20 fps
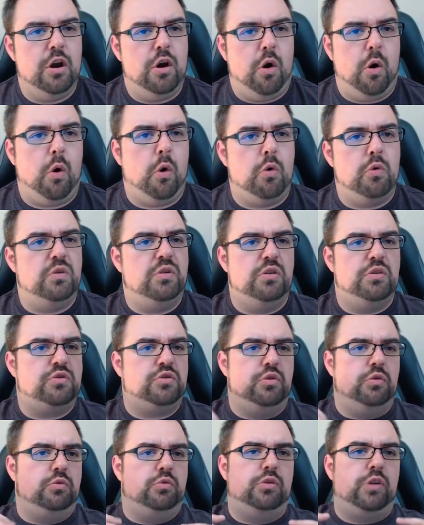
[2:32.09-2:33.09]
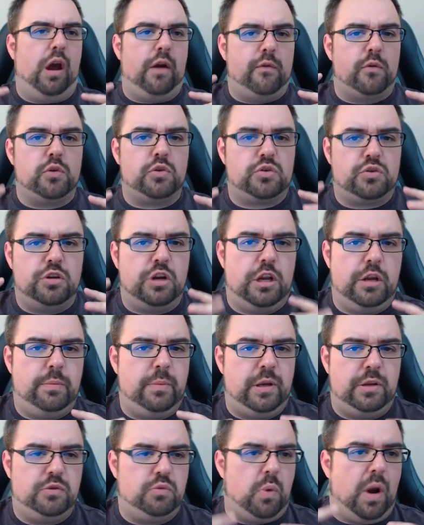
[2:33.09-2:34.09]
Oh, just diversity
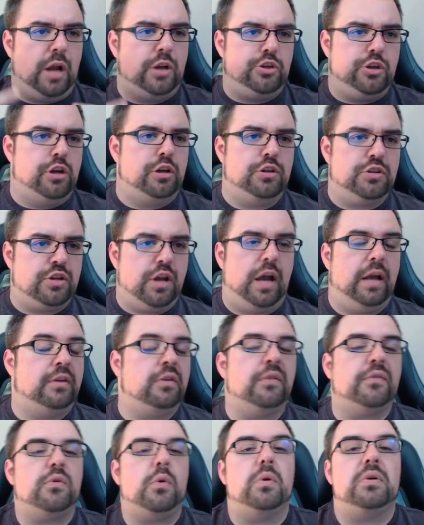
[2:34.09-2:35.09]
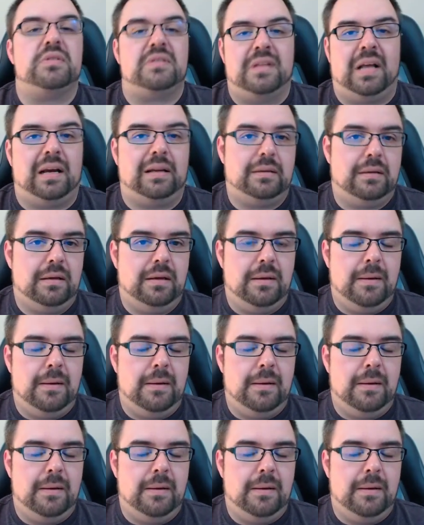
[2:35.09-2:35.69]
means white genocide. No, of course not.